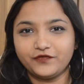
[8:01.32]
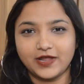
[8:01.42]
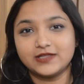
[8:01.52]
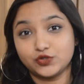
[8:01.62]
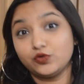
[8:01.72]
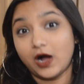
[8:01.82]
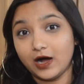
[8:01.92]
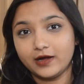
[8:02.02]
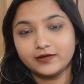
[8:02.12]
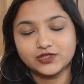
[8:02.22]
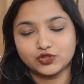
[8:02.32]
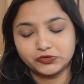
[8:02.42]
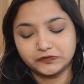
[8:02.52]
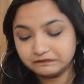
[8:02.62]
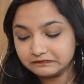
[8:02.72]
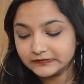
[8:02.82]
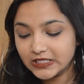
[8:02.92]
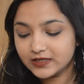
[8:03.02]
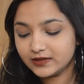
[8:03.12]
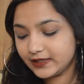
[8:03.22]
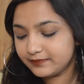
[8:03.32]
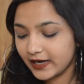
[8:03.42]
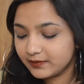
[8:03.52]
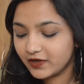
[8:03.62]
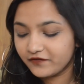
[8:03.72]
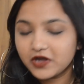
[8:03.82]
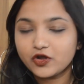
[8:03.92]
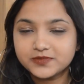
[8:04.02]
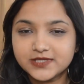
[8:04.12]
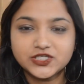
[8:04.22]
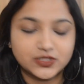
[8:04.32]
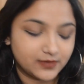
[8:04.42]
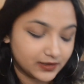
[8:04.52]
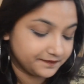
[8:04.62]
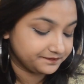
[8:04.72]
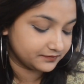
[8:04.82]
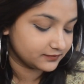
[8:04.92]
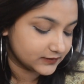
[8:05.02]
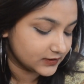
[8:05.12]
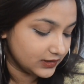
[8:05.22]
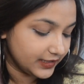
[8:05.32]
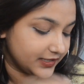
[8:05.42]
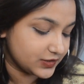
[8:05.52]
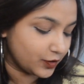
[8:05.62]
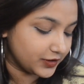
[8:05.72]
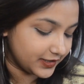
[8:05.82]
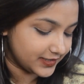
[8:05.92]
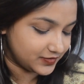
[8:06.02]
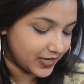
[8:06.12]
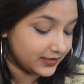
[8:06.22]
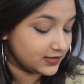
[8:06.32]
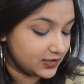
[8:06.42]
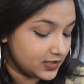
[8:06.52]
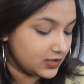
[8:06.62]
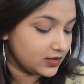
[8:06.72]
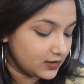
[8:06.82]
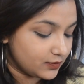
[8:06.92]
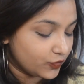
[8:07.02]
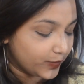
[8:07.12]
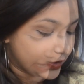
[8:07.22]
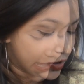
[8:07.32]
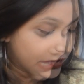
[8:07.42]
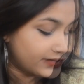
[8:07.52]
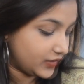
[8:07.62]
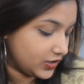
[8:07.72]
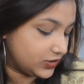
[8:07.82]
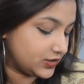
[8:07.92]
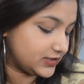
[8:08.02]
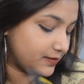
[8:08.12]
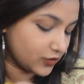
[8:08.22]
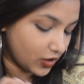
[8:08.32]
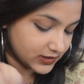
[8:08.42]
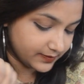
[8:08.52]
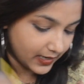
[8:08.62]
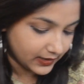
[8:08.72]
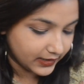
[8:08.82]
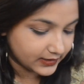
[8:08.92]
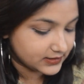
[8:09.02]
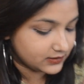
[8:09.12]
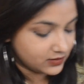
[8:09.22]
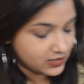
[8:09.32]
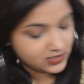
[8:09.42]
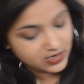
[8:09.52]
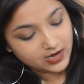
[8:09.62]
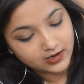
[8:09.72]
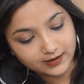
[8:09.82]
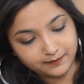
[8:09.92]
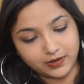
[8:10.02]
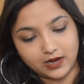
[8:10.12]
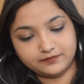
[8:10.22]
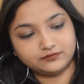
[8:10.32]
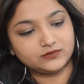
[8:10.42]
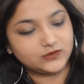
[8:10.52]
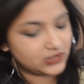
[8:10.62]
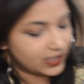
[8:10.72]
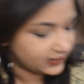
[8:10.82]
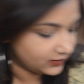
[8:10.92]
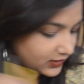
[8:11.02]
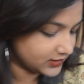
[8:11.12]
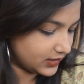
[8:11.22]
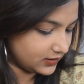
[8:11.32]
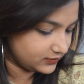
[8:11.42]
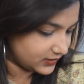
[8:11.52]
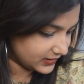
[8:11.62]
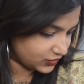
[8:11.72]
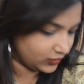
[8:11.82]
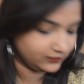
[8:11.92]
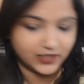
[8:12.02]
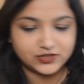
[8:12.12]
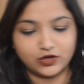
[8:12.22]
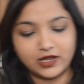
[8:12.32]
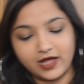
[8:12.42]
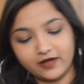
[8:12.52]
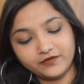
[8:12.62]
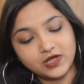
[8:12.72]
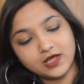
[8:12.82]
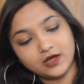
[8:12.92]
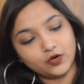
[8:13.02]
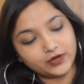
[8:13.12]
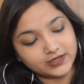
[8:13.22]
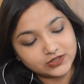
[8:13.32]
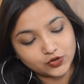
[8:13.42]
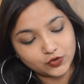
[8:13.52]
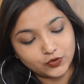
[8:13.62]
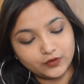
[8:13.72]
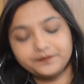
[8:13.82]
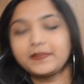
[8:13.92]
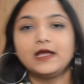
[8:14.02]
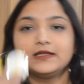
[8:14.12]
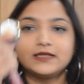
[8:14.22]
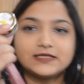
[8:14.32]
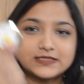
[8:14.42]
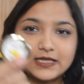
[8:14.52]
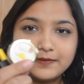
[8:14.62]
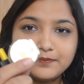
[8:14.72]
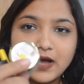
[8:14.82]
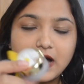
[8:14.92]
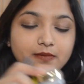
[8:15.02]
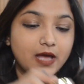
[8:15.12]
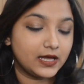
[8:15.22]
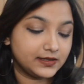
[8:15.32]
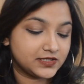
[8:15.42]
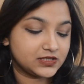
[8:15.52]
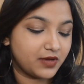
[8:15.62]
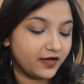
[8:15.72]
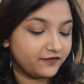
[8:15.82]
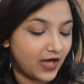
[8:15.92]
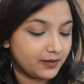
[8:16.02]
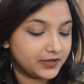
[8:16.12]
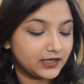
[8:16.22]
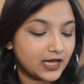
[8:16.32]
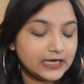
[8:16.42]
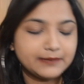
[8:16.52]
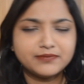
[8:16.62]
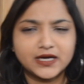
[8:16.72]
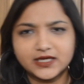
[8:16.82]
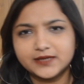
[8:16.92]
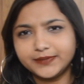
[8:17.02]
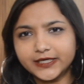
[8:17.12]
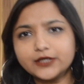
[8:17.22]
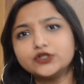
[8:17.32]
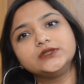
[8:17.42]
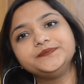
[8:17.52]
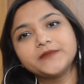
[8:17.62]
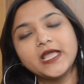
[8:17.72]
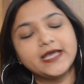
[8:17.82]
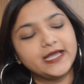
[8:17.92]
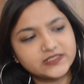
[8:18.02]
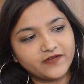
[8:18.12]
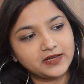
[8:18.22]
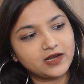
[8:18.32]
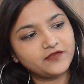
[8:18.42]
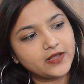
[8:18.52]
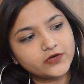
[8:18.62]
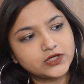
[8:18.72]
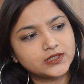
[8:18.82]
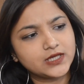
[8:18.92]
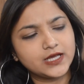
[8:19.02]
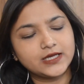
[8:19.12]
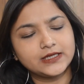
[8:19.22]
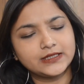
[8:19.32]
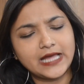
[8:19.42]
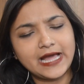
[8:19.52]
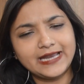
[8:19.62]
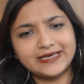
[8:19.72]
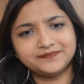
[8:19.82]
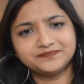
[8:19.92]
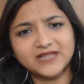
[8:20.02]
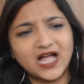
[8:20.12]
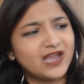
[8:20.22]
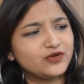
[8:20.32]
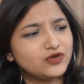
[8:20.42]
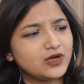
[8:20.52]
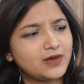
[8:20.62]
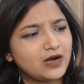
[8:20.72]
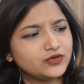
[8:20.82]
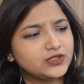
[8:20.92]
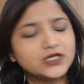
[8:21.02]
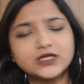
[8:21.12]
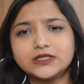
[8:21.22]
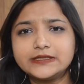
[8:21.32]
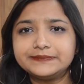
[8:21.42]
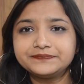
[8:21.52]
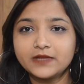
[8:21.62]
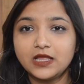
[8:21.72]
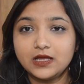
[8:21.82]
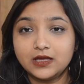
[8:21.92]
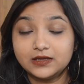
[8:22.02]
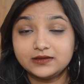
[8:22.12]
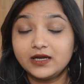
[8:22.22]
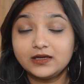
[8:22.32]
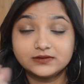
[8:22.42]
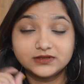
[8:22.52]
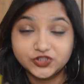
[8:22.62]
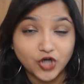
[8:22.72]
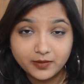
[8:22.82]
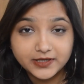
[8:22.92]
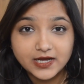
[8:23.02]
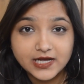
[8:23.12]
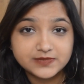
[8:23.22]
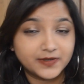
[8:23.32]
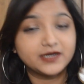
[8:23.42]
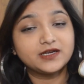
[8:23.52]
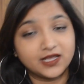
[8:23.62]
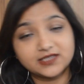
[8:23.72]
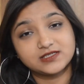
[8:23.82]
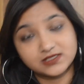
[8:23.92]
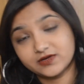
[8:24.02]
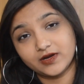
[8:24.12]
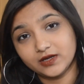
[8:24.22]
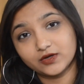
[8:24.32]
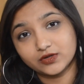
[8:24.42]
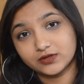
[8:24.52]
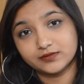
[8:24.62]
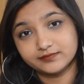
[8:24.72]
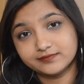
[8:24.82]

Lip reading: of friends who are, so it might be a weird obsession, but it is what it is, right? Moving on, here some cosmetics and a lip balm. I think that's all I have. Okay, so this is a lip balm, and this is by Fab India Lip Butter. Pretty good. It's vanilla flavored, and I don't know about the job it does, but it tastes really good.